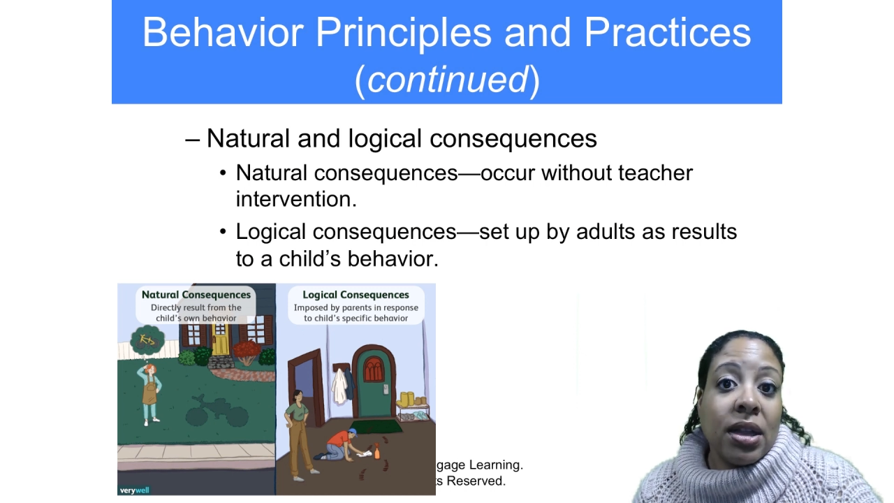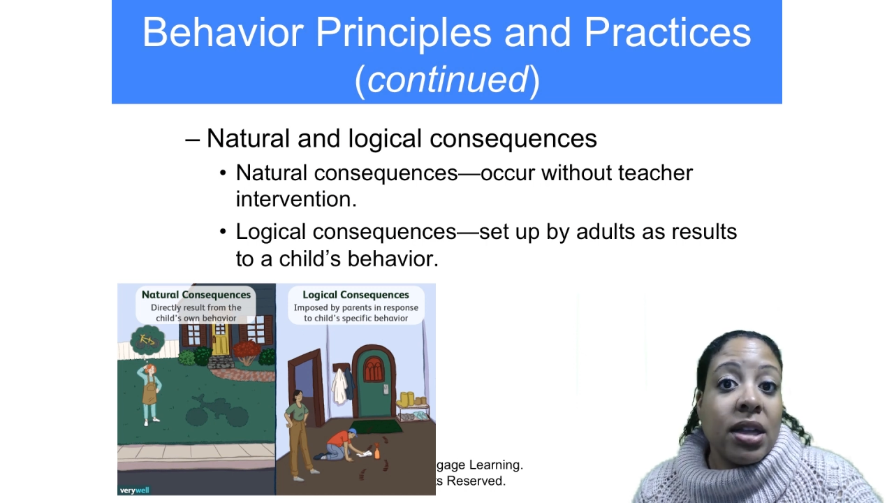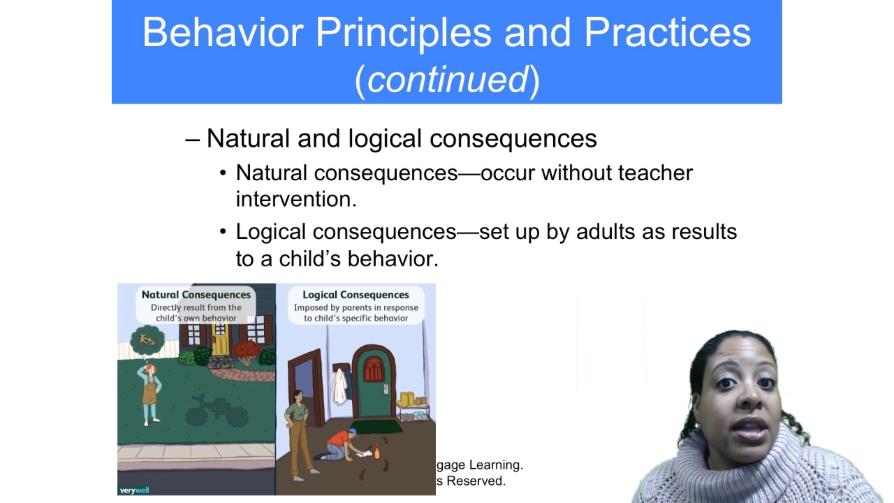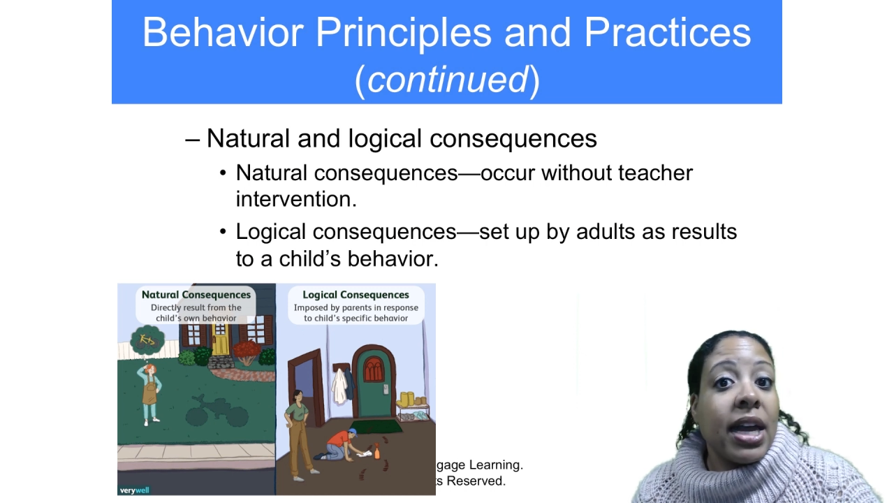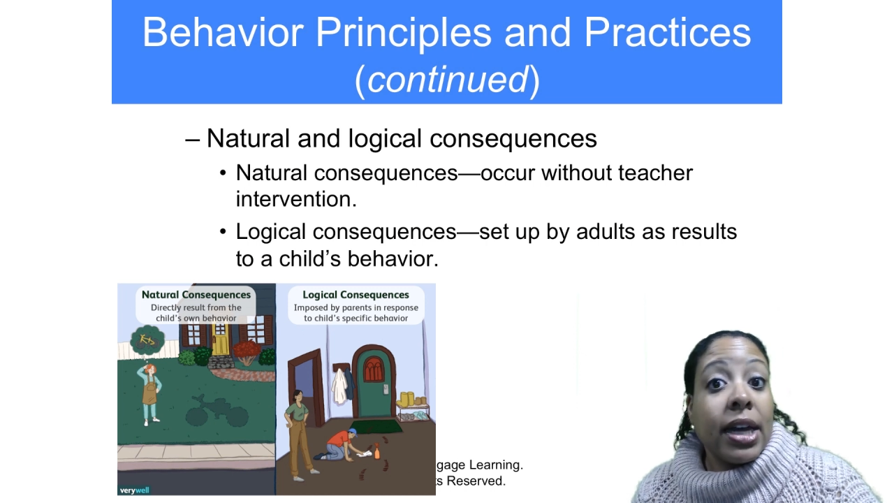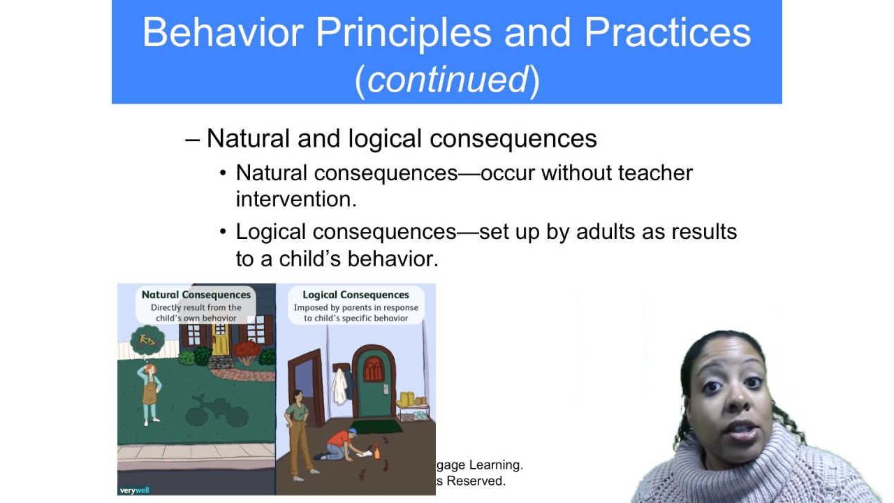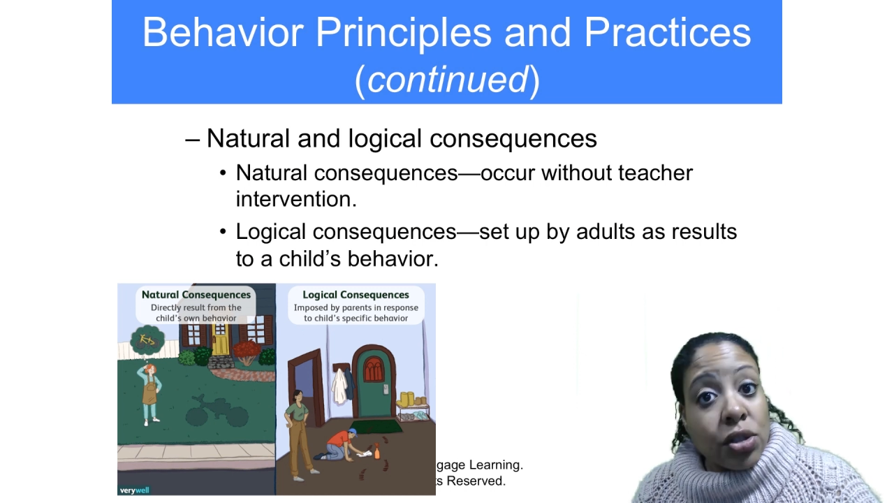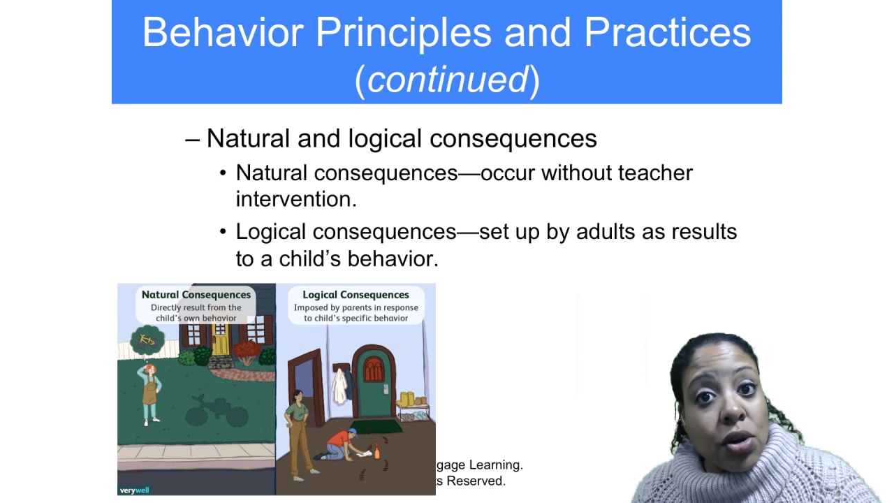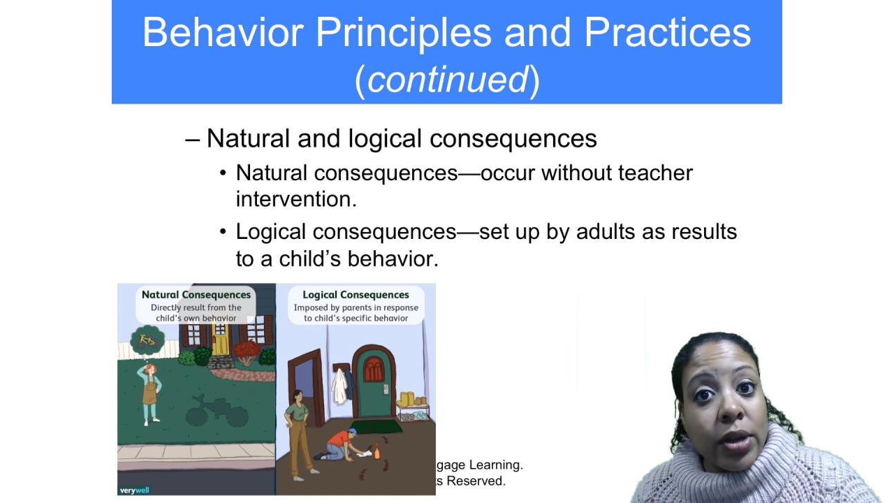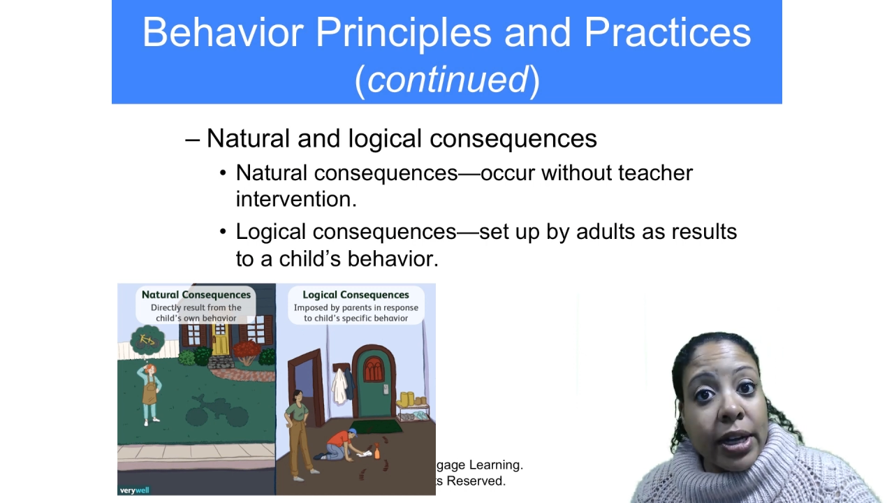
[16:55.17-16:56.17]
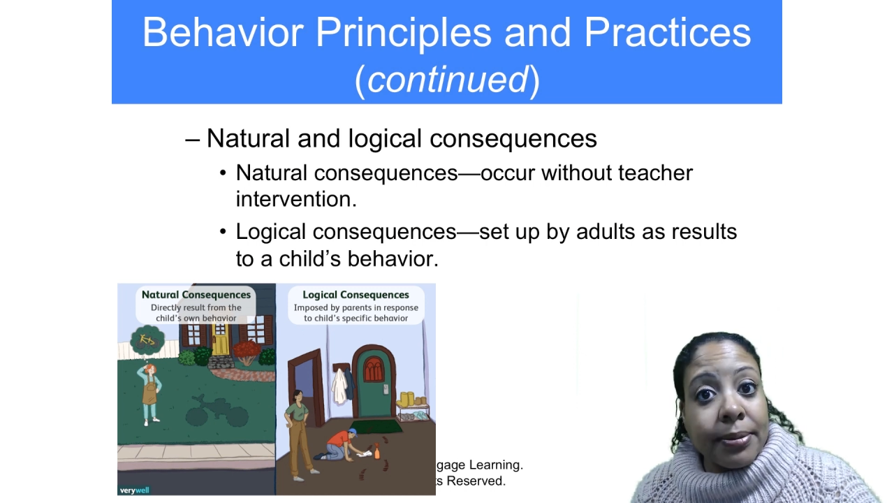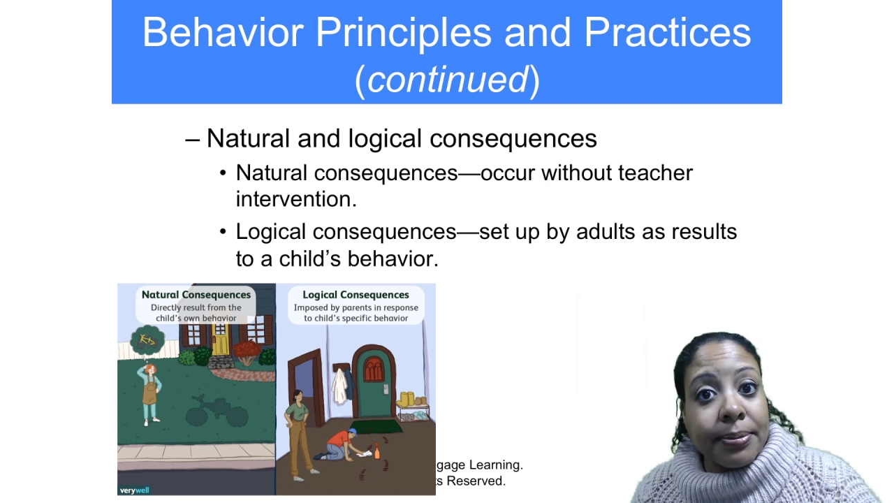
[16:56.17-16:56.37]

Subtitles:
that they get stolen.